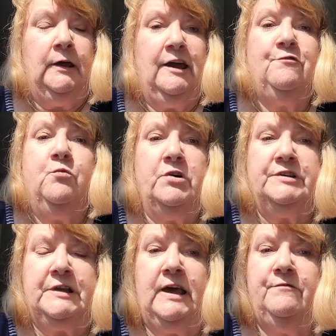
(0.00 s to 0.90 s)
If
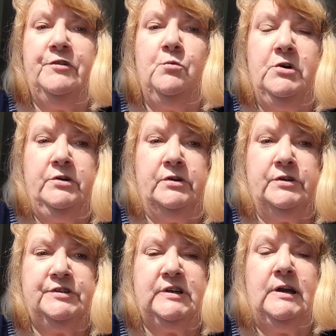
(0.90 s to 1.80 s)
worst came for the
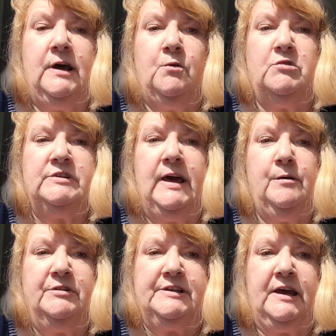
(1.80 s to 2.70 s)
worst and I wasn't
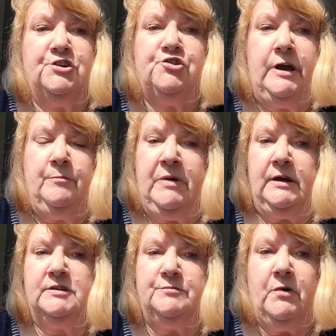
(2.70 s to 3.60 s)
able to get a train
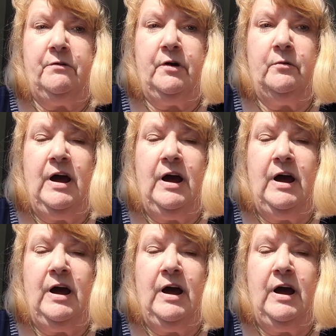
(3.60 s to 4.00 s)
back tomorrow,